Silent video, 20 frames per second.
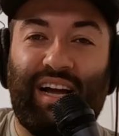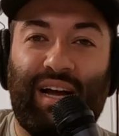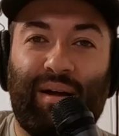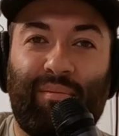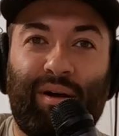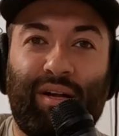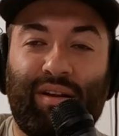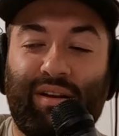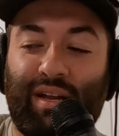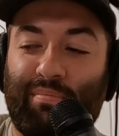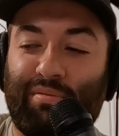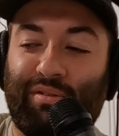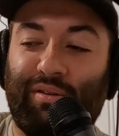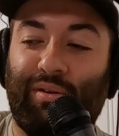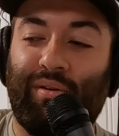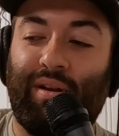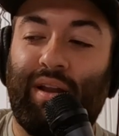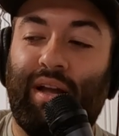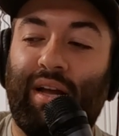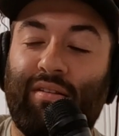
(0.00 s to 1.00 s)
I'm on
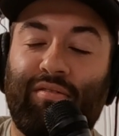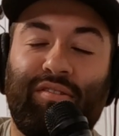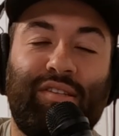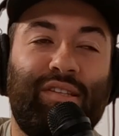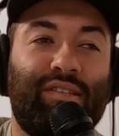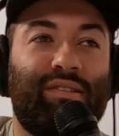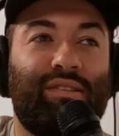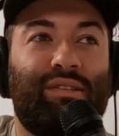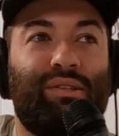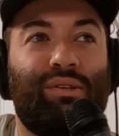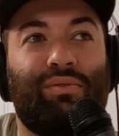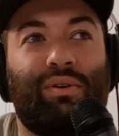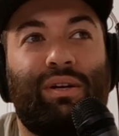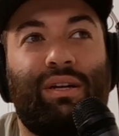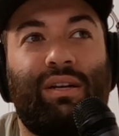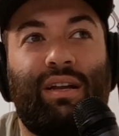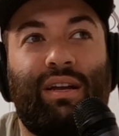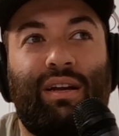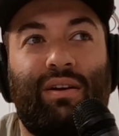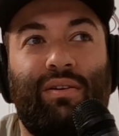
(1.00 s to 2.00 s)
episode nine of season two
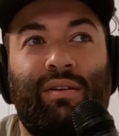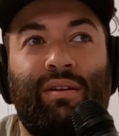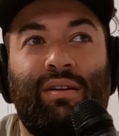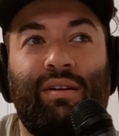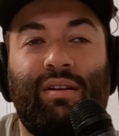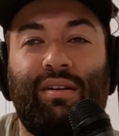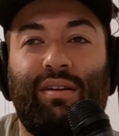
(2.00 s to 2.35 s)
right now.